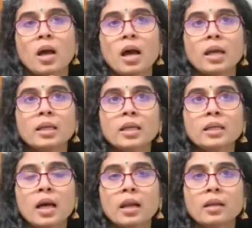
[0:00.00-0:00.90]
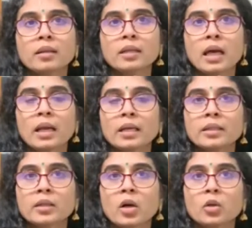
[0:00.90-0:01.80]
I like another
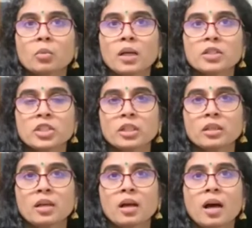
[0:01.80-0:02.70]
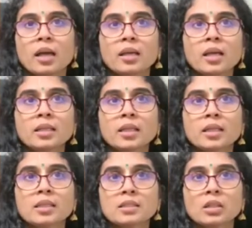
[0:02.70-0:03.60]
character, Hanumanji. I like
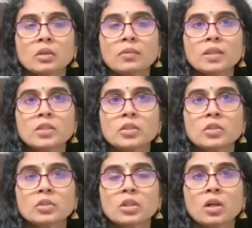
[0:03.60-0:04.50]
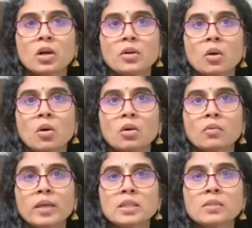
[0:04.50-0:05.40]
his service to the Lord
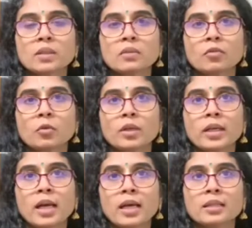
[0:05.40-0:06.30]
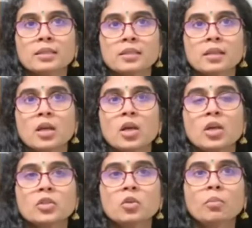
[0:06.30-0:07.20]
always with folded hands,
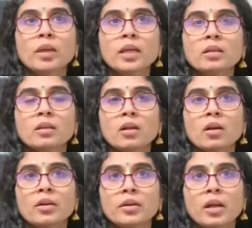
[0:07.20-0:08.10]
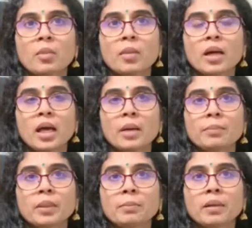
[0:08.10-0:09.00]
to make Lord Rama
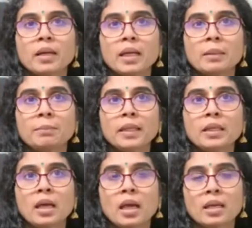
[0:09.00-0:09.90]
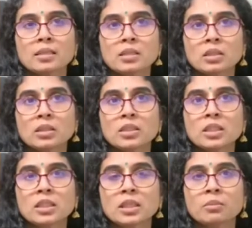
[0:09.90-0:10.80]
happy by helping and
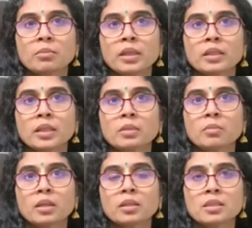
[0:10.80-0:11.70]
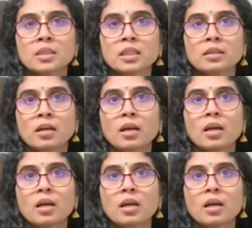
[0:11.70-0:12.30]
searching in bringing Mother Sita.